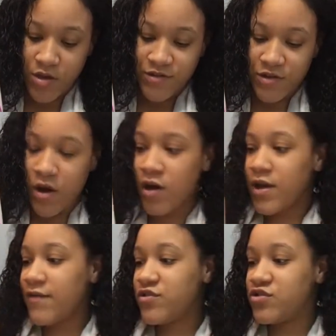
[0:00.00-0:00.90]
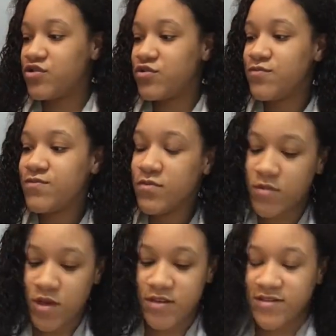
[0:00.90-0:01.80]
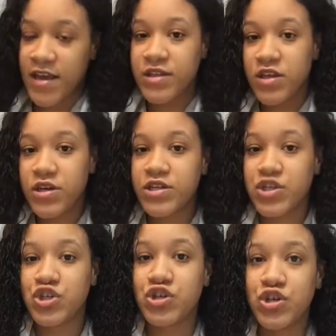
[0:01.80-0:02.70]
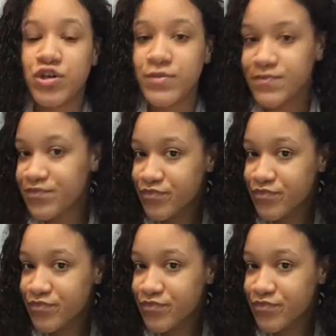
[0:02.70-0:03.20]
So all you have to do is take the conditioner